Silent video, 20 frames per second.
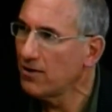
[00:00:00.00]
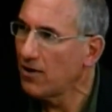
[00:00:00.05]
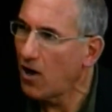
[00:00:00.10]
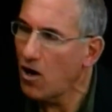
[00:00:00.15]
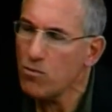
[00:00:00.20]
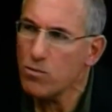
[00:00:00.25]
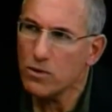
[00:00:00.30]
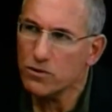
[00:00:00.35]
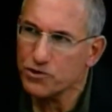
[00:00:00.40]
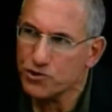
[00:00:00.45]

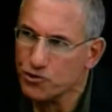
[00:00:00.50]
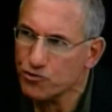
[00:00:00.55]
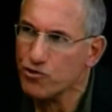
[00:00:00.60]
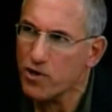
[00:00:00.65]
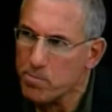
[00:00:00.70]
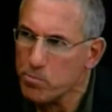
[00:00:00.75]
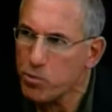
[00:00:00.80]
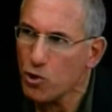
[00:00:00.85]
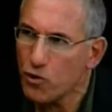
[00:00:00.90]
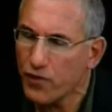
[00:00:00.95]
Almost
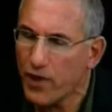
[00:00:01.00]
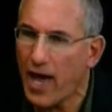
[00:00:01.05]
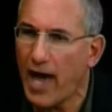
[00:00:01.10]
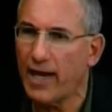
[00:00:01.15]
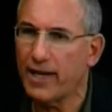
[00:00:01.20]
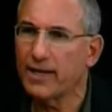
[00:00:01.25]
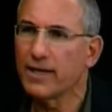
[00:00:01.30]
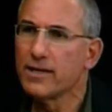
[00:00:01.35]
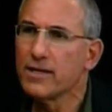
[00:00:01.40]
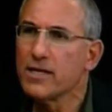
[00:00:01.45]
triple
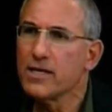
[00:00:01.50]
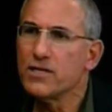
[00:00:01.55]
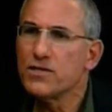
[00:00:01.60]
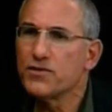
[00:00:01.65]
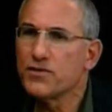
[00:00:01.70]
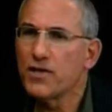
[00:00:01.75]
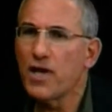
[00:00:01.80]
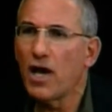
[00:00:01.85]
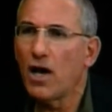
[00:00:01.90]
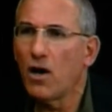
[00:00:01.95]
that.
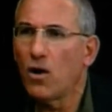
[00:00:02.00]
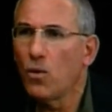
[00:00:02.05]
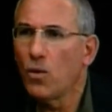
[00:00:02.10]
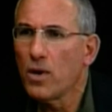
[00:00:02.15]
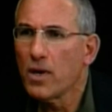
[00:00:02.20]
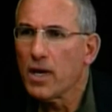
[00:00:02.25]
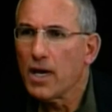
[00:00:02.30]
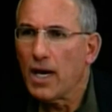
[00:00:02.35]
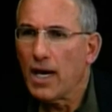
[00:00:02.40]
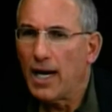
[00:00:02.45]
So
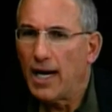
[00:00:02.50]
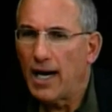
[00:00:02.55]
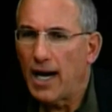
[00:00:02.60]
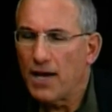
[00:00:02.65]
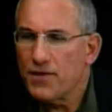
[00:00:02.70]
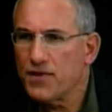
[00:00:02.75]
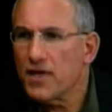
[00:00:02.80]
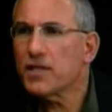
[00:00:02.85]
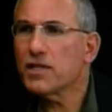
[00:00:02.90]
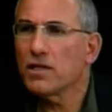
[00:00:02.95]
I
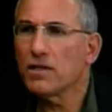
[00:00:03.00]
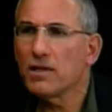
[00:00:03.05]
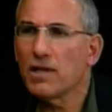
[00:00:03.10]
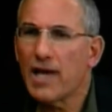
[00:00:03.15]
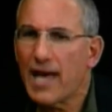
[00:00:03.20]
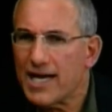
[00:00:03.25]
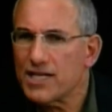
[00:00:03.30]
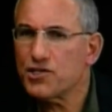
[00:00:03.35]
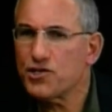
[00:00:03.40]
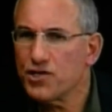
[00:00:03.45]
think the
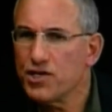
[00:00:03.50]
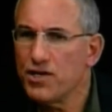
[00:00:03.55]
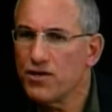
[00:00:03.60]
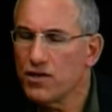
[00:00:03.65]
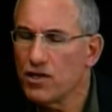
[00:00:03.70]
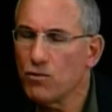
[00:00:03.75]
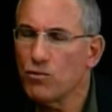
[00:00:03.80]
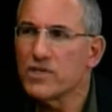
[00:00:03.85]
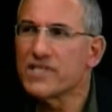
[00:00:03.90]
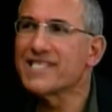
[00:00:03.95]
last year
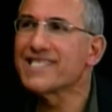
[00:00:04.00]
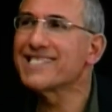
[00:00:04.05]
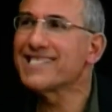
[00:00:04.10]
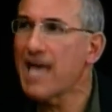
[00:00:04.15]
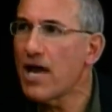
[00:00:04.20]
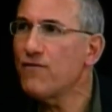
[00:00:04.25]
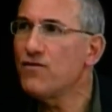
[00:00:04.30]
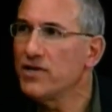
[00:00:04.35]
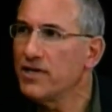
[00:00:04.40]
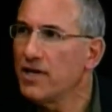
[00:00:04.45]
there was
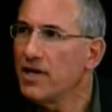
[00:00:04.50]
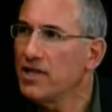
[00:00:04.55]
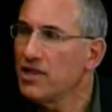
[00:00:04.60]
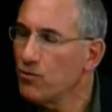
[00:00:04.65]
seventy.